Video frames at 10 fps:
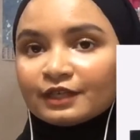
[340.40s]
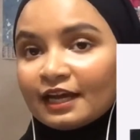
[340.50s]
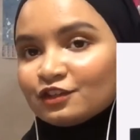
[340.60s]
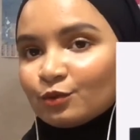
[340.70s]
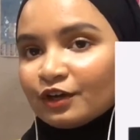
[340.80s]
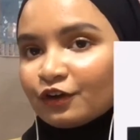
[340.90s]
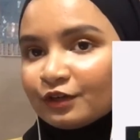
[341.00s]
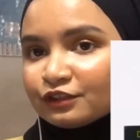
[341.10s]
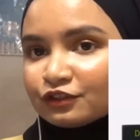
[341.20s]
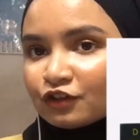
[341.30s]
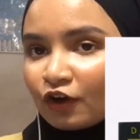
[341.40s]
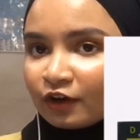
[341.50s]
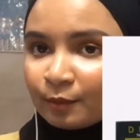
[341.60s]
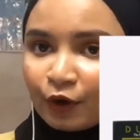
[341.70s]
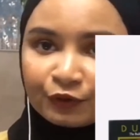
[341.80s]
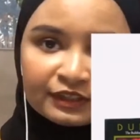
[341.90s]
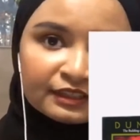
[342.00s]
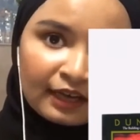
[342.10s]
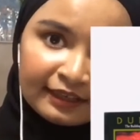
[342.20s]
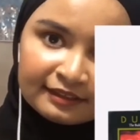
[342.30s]
next, we are going to talk about the
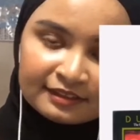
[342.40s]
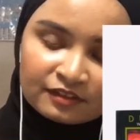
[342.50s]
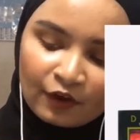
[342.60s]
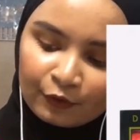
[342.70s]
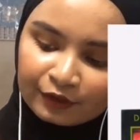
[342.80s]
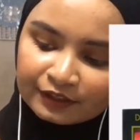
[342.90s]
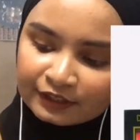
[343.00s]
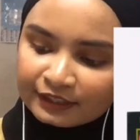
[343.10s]
90s era.